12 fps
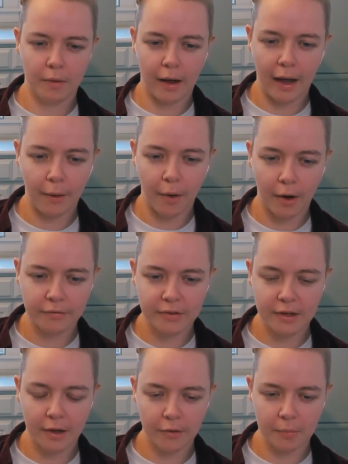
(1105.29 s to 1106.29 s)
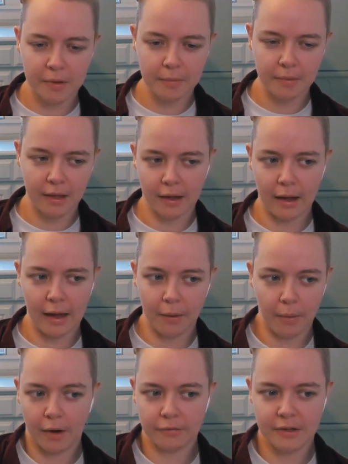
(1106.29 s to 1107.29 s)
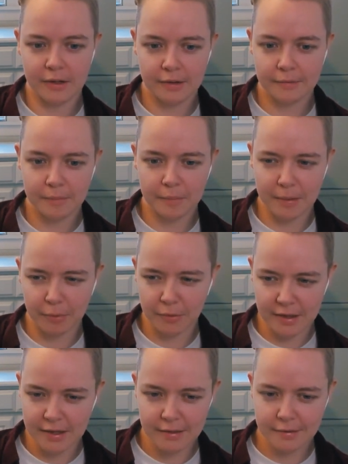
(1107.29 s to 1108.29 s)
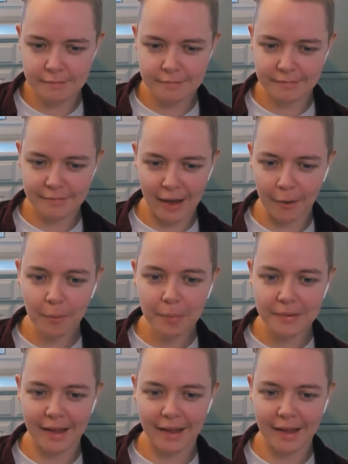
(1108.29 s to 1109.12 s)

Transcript: how often other people like how often people need help.